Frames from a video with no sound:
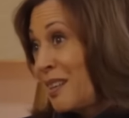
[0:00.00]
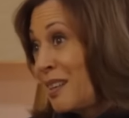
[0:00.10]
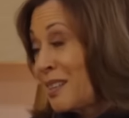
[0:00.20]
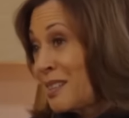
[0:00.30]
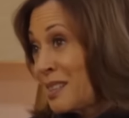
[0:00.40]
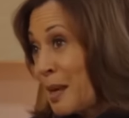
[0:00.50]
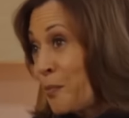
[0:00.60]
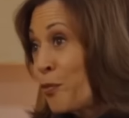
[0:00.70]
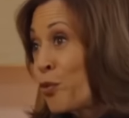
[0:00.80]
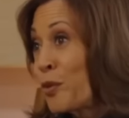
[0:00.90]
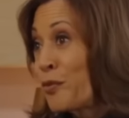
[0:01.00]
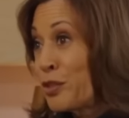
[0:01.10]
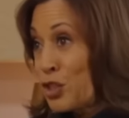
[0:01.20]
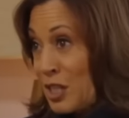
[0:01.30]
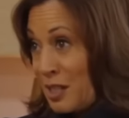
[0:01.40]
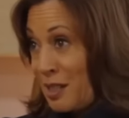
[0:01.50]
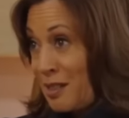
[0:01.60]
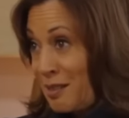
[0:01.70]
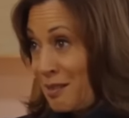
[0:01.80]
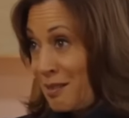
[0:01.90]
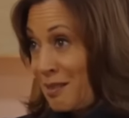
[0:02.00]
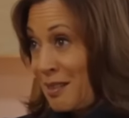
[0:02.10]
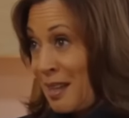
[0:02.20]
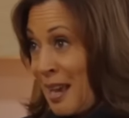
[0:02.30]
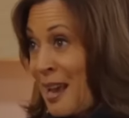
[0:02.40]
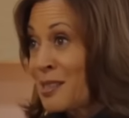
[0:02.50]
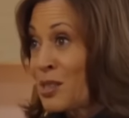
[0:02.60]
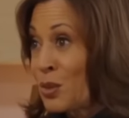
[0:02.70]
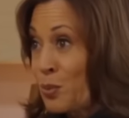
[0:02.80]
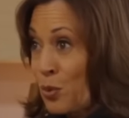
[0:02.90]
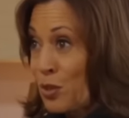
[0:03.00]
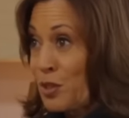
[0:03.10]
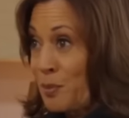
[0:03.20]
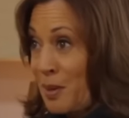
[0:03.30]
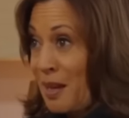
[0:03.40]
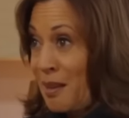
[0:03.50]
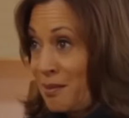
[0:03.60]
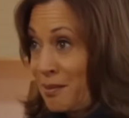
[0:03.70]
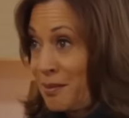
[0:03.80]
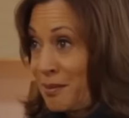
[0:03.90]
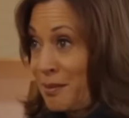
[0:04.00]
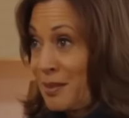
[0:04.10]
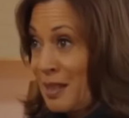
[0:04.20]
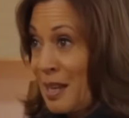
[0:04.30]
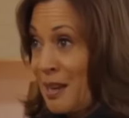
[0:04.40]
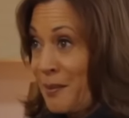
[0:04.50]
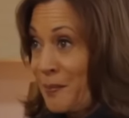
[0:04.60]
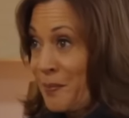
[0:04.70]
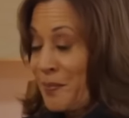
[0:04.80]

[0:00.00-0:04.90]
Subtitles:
except for Virginia, has an abortion ban. Okay?